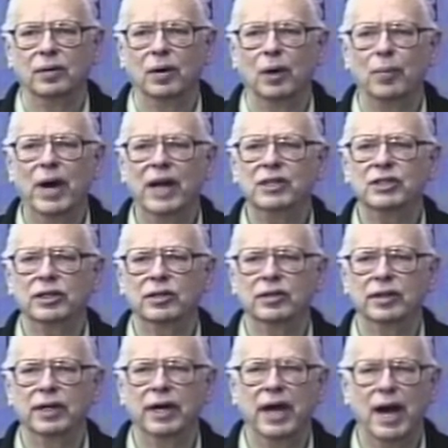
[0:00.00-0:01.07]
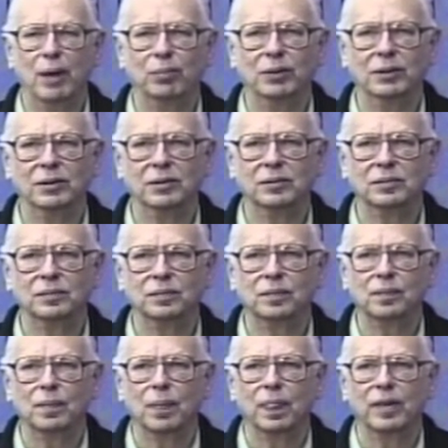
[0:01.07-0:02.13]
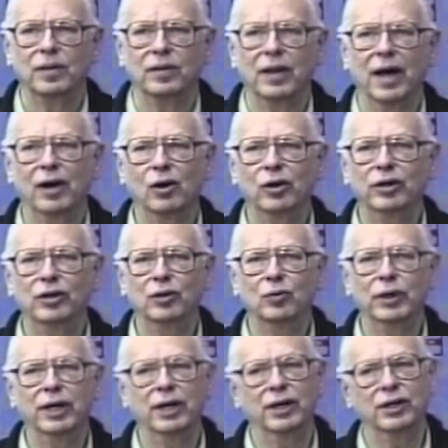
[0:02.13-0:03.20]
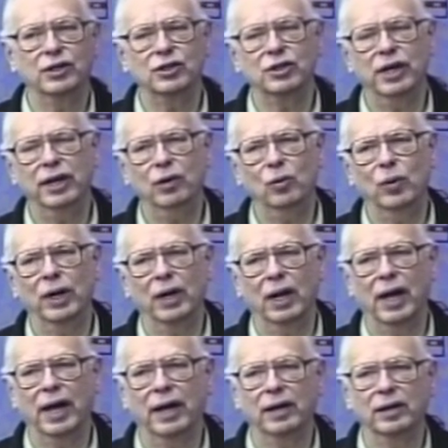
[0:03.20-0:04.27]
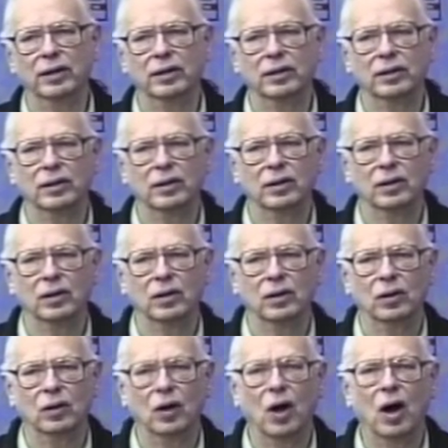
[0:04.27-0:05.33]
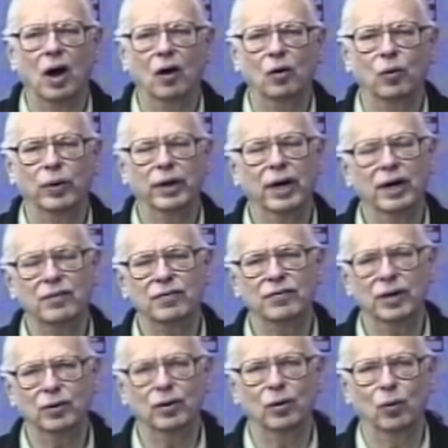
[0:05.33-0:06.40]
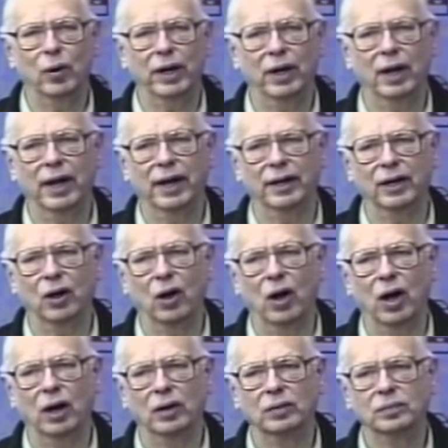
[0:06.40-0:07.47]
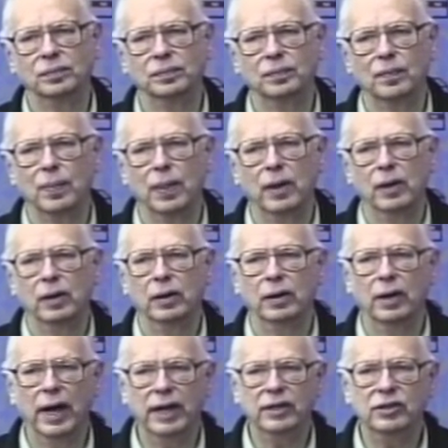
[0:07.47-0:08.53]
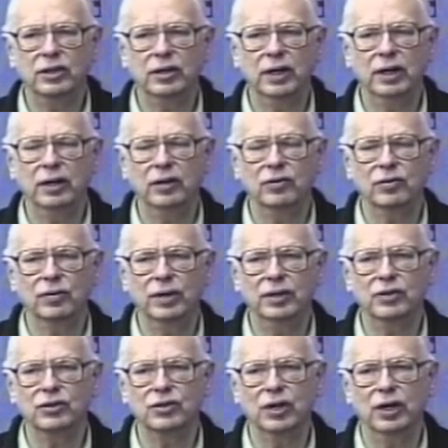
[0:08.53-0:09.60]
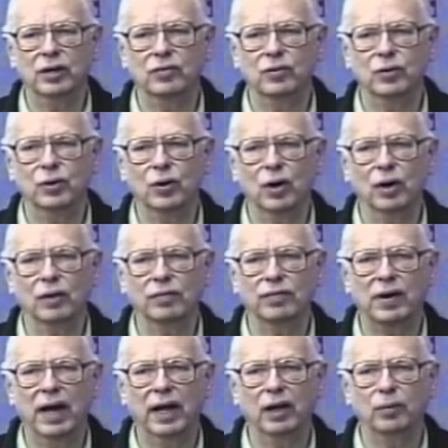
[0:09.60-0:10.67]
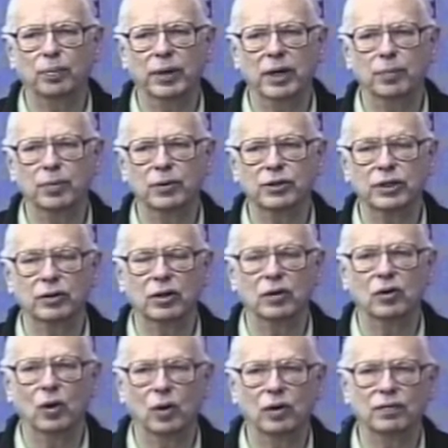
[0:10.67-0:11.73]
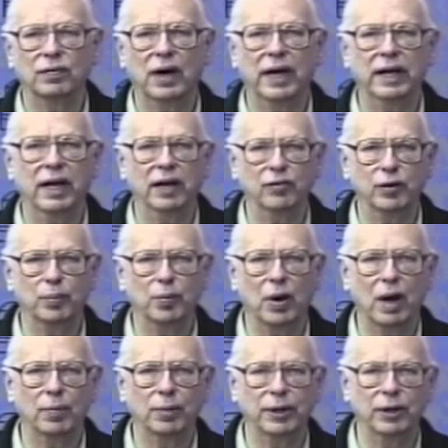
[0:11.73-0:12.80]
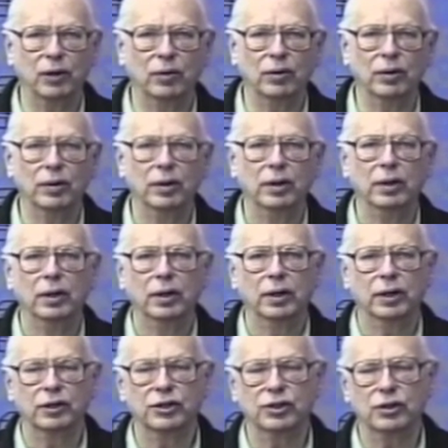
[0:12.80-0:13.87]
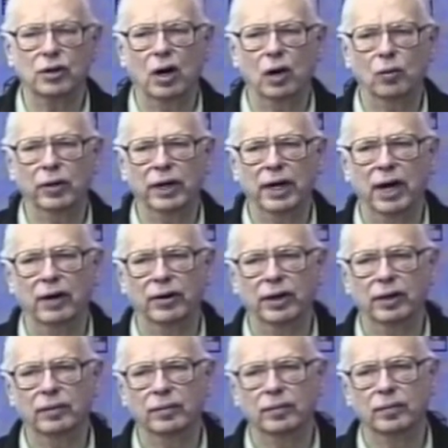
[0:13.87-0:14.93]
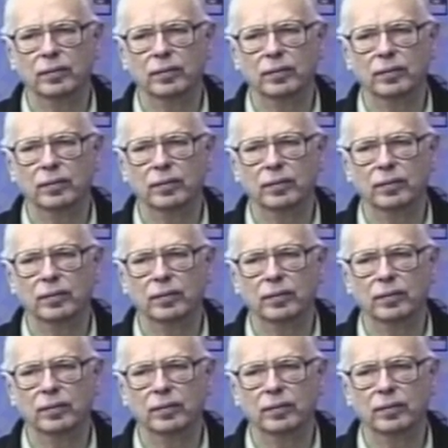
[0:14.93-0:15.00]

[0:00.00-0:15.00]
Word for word: A magic thing happened. Not only did we get a state wetland law, we got a federal wetland law. In 1983, the state of New York filed papers and notified every property owner in Chautauqua County,